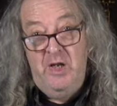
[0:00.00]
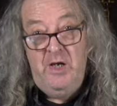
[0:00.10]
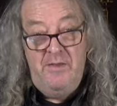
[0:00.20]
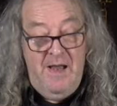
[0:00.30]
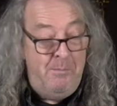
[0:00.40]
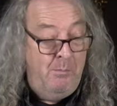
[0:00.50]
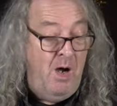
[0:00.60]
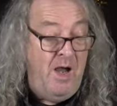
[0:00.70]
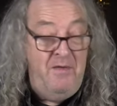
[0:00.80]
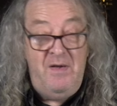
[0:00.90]
you know, that
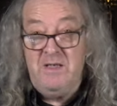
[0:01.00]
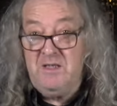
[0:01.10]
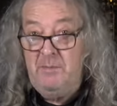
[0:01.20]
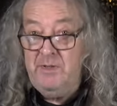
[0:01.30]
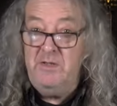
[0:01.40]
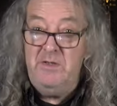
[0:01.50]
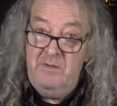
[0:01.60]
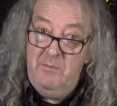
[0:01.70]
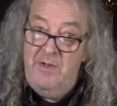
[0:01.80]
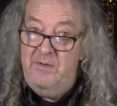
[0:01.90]
might have had something to do
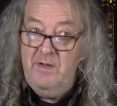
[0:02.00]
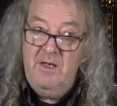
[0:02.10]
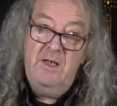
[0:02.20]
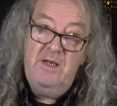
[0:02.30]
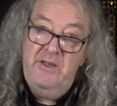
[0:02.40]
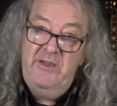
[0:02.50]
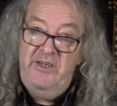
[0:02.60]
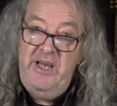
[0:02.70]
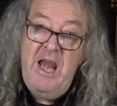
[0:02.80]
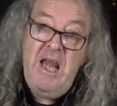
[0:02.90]
with
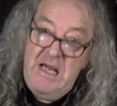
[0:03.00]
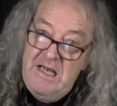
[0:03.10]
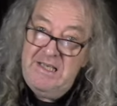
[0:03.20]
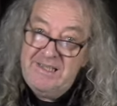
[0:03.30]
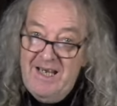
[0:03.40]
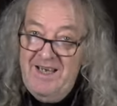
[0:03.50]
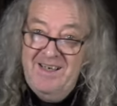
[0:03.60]
the ease